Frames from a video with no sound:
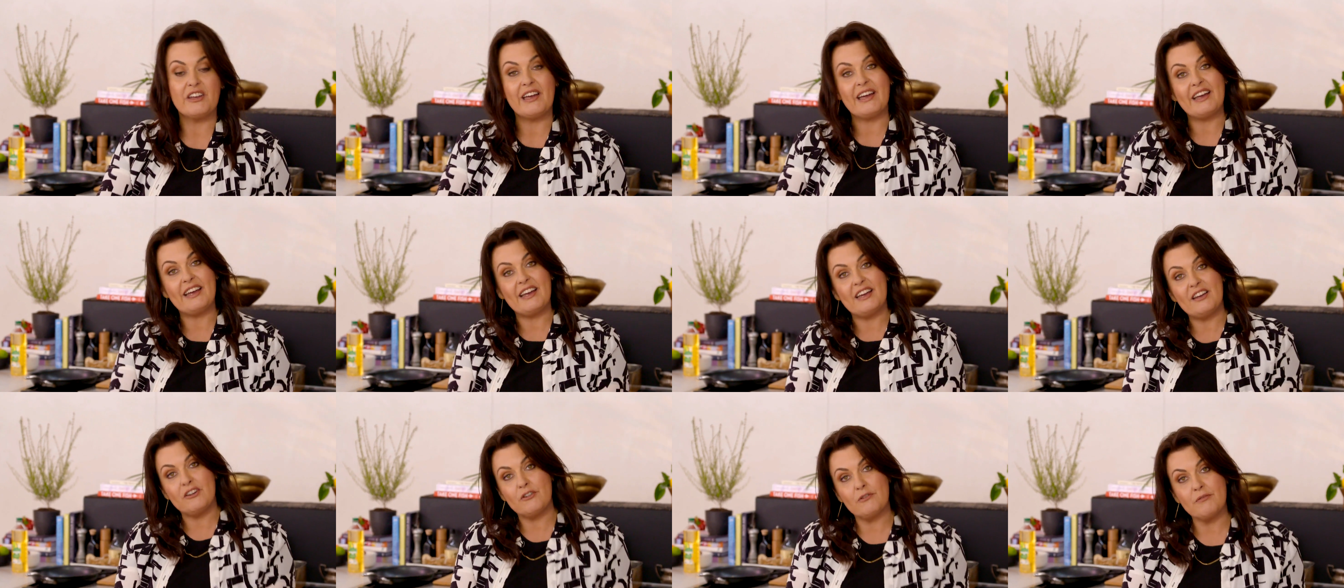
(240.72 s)
your
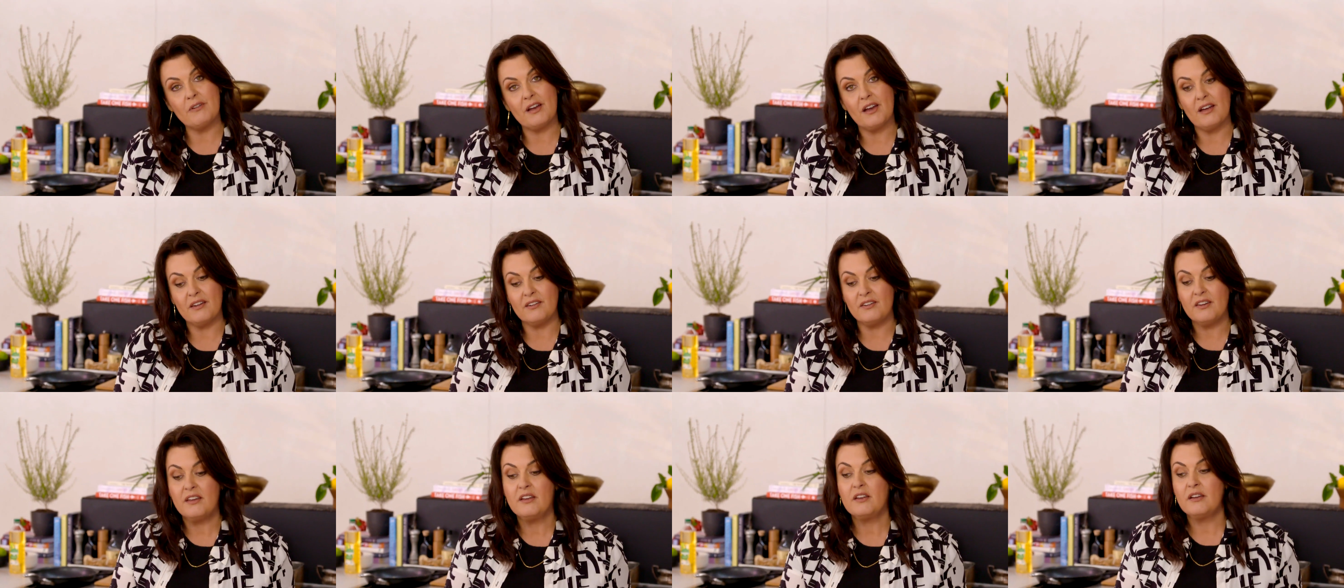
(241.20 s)
head
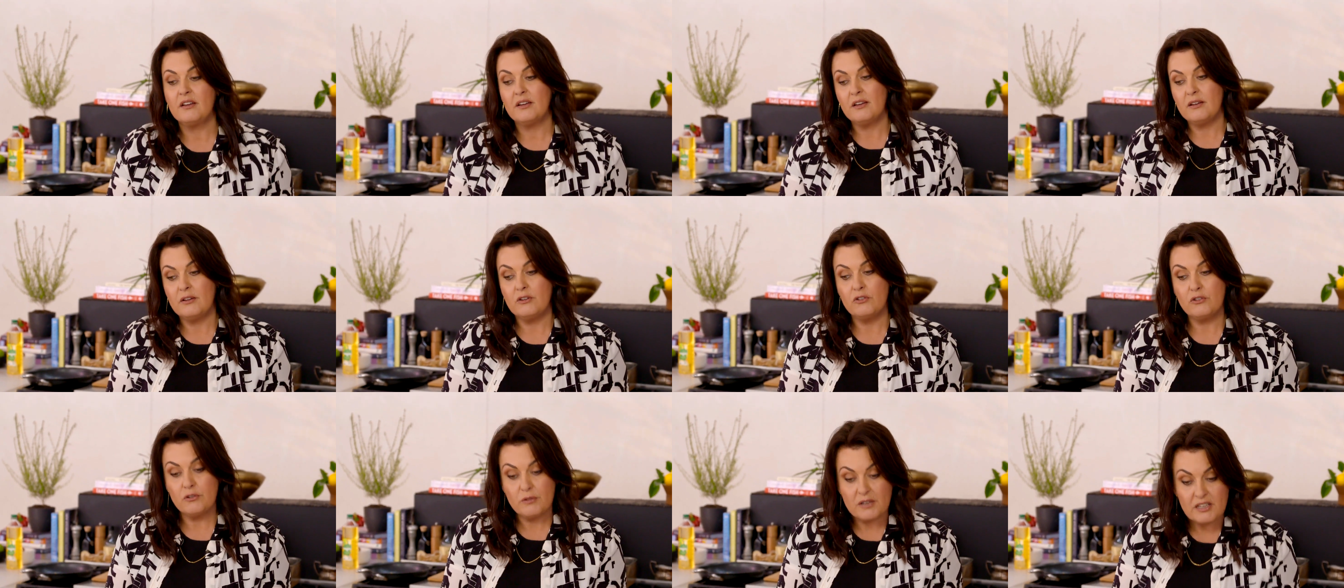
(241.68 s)
around
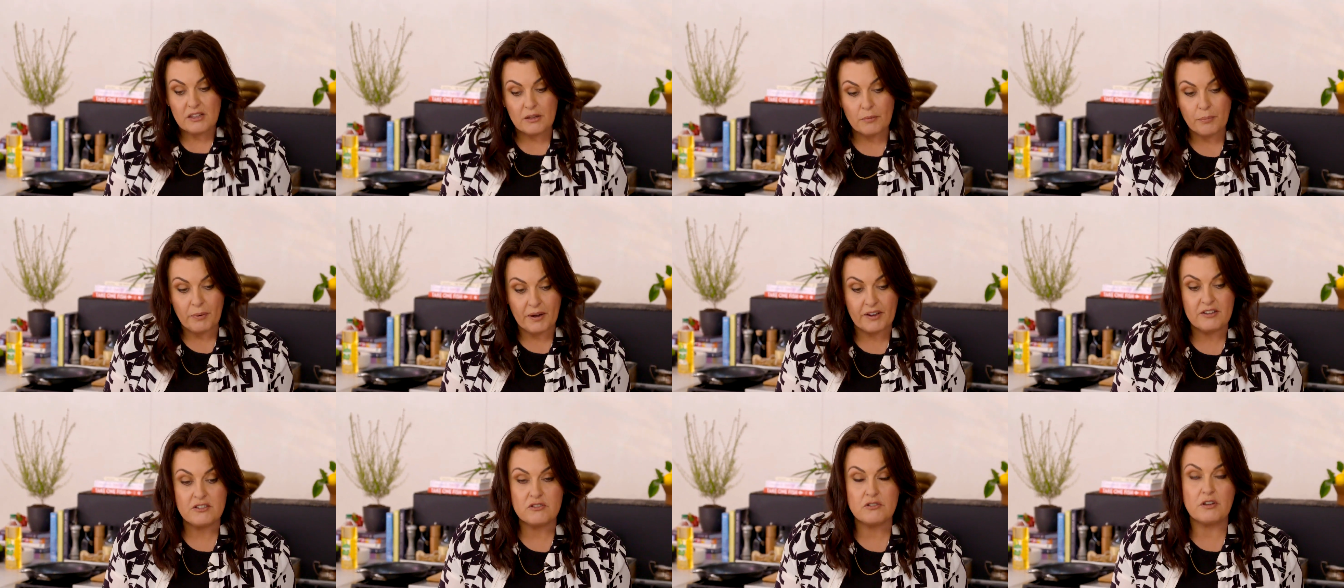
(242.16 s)
doing the
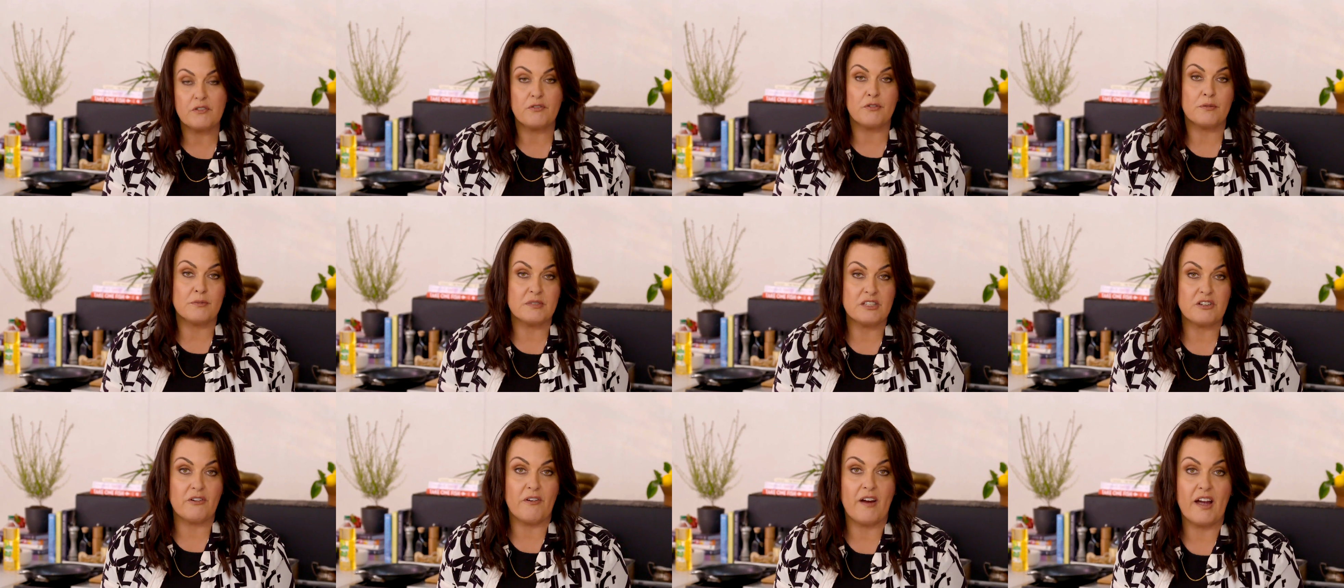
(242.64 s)
pastry
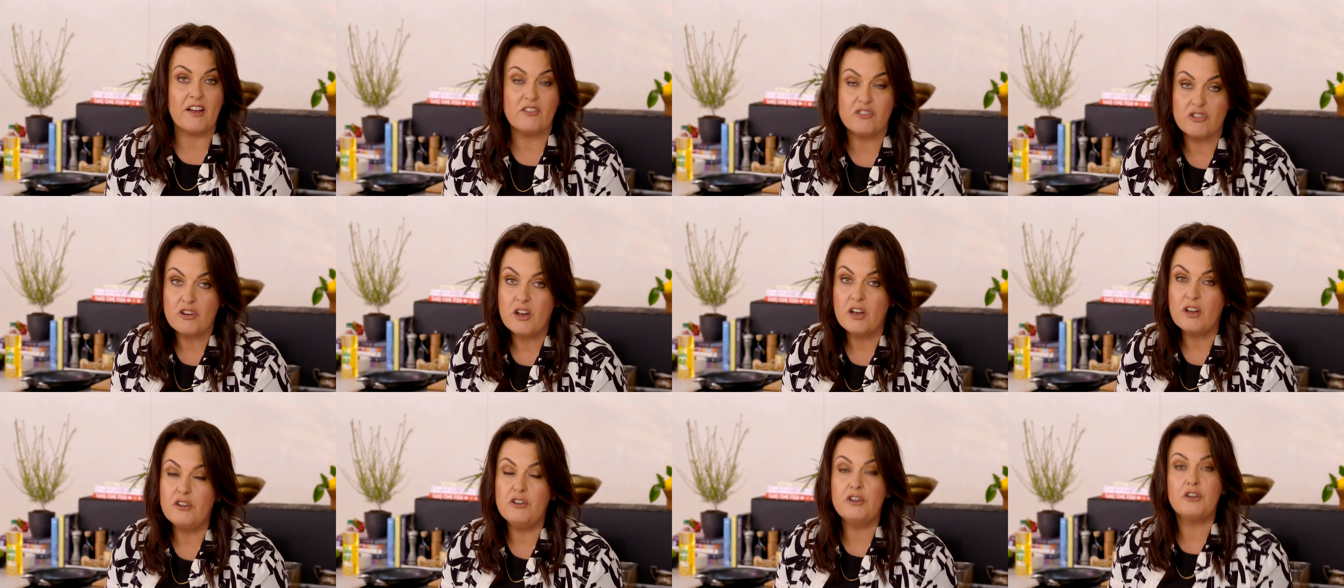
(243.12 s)
from
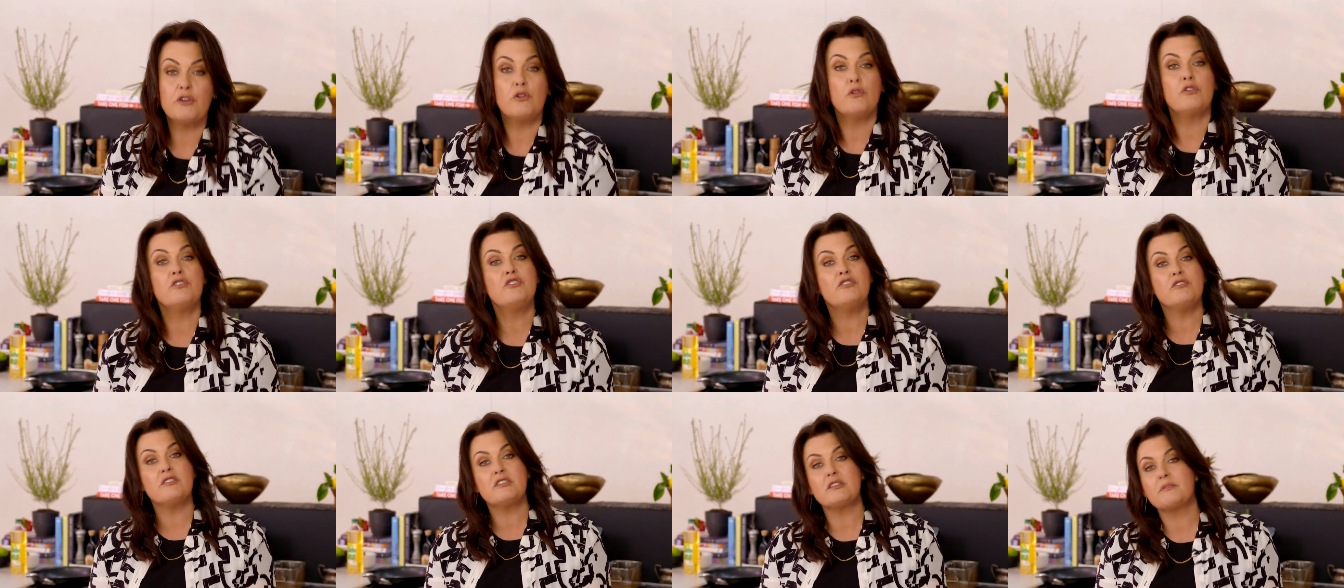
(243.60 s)
scratch, you
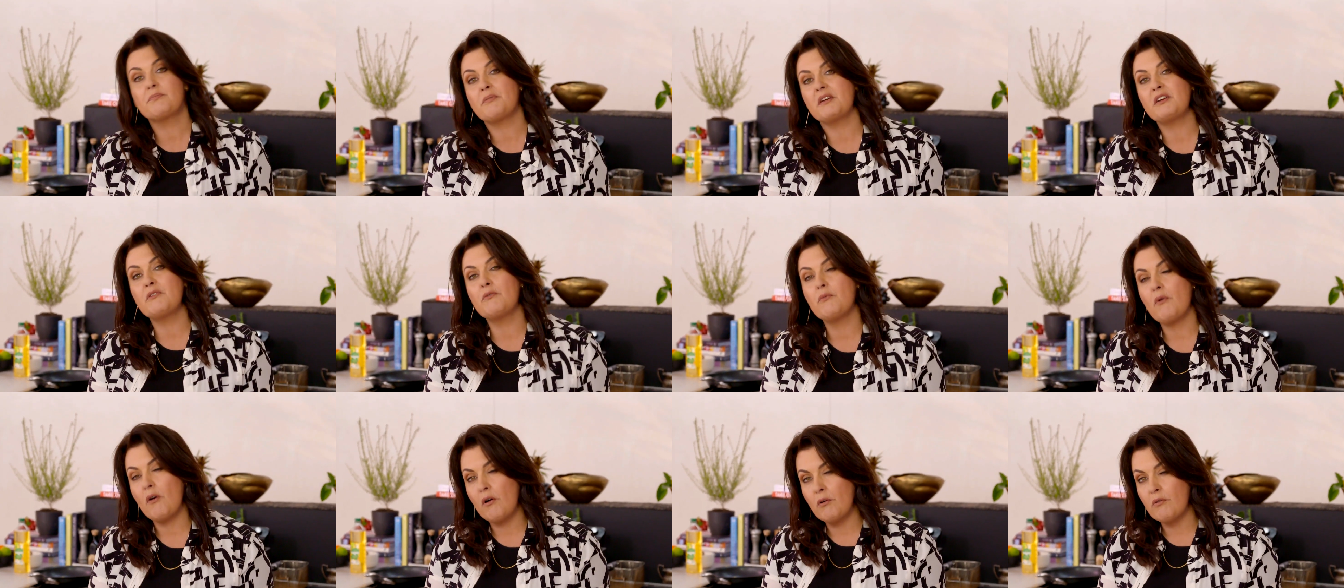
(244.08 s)
could use
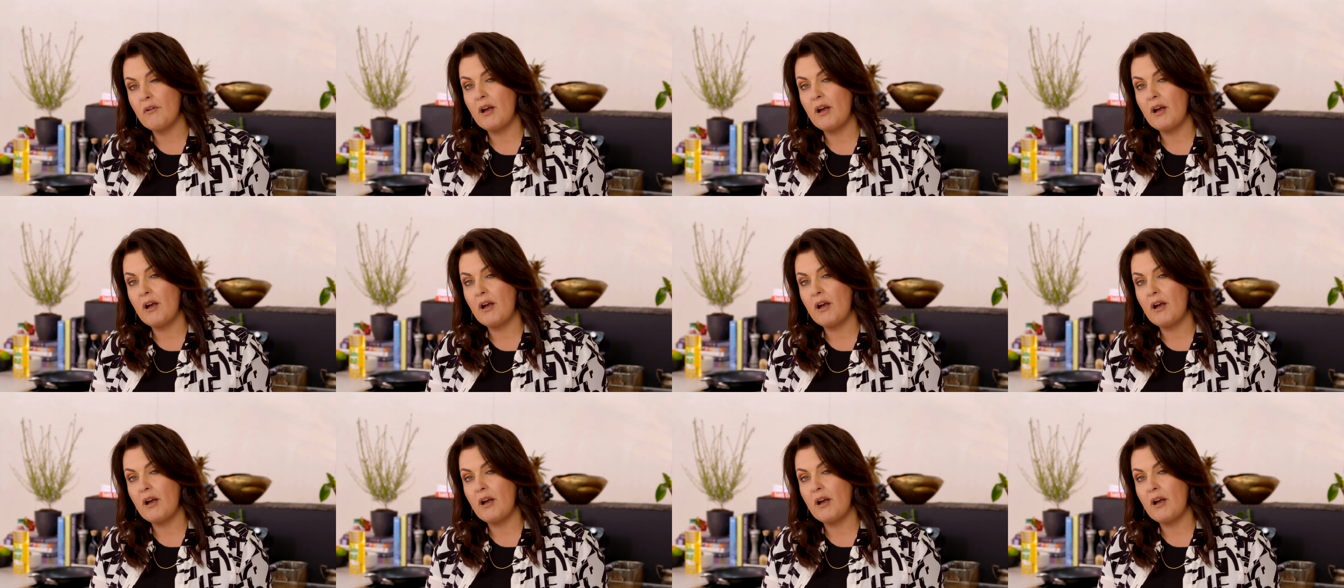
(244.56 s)
spring roll